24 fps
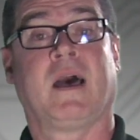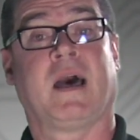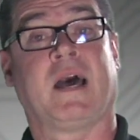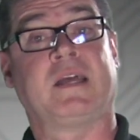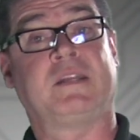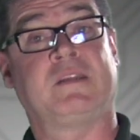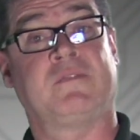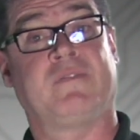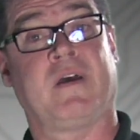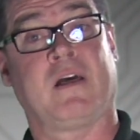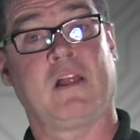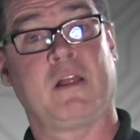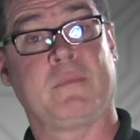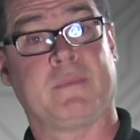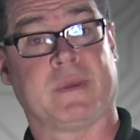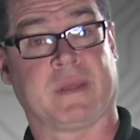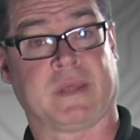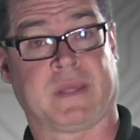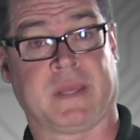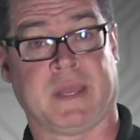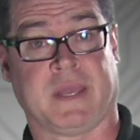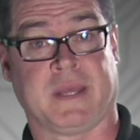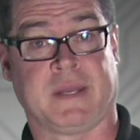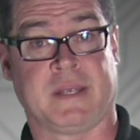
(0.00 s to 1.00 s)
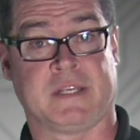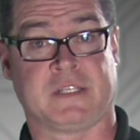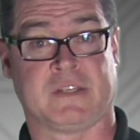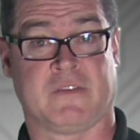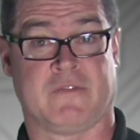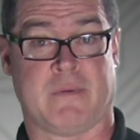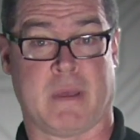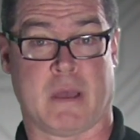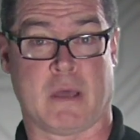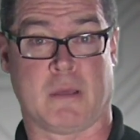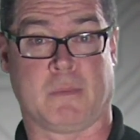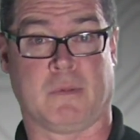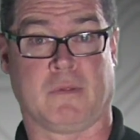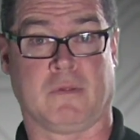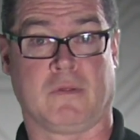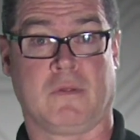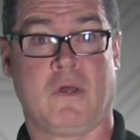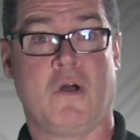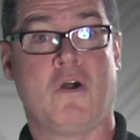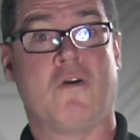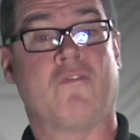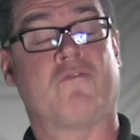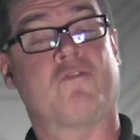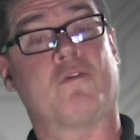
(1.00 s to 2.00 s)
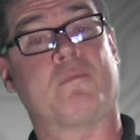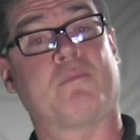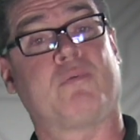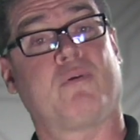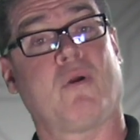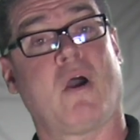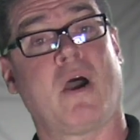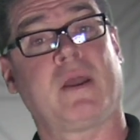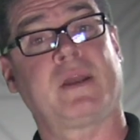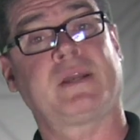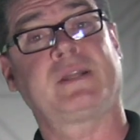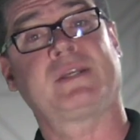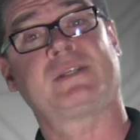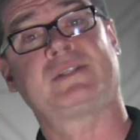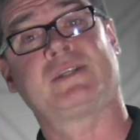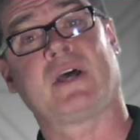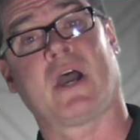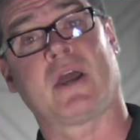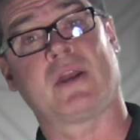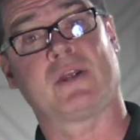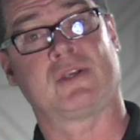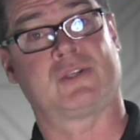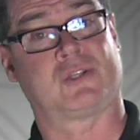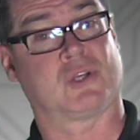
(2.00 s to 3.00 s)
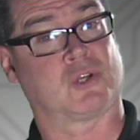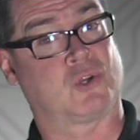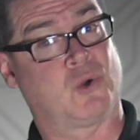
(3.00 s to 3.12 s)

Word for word: A development kit is available for product designers to